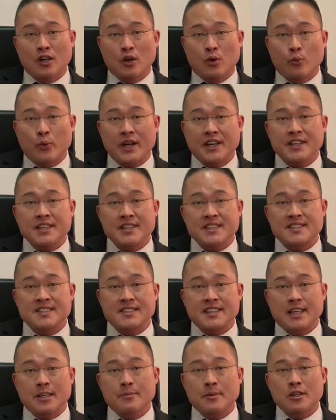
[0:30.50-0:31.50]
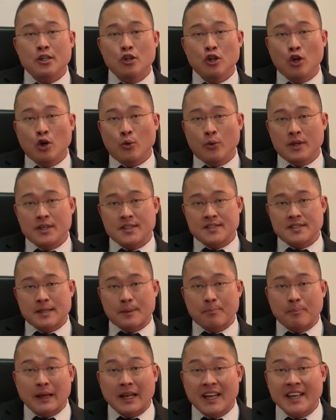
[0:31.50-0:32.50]
whether the statement lowers the
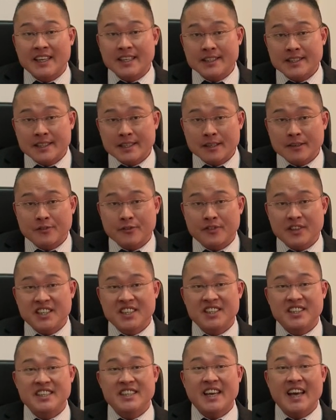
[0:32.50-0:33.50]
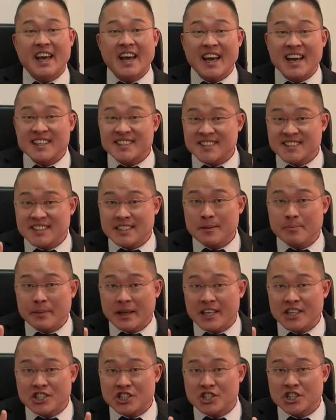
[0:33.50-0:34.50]
plaintiff in the
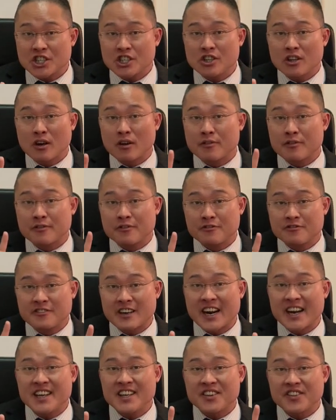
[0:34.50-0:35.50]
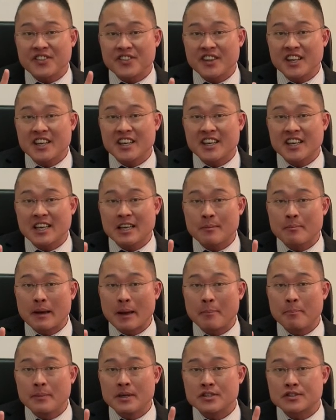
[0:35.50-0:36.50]
estimation of right-thinking
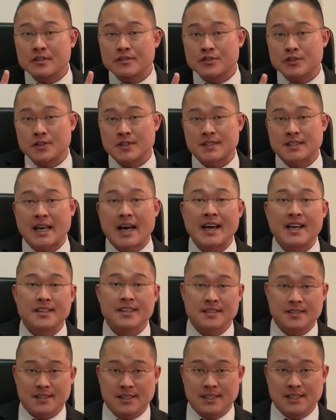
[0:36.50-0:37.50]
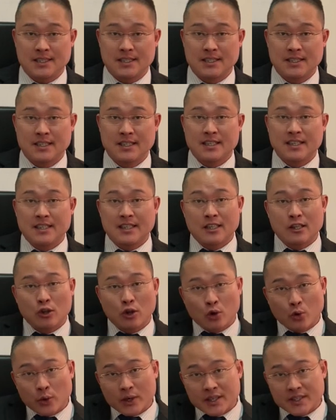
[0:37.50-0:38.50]
members of society,
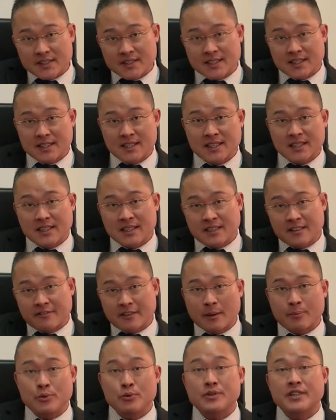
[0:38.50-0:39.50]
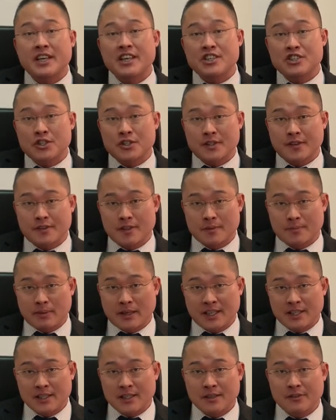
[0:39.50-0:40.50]
lowers the reputation of the
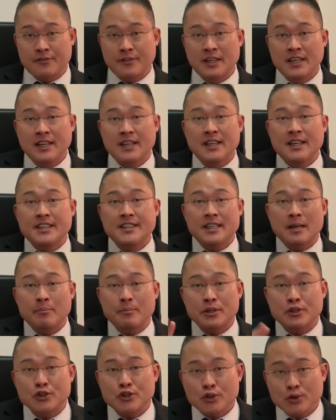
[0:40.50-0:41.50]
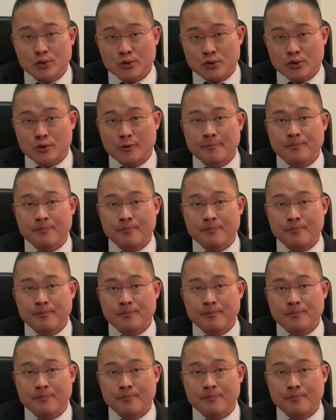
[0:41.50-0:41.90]
plaintiff. Number two,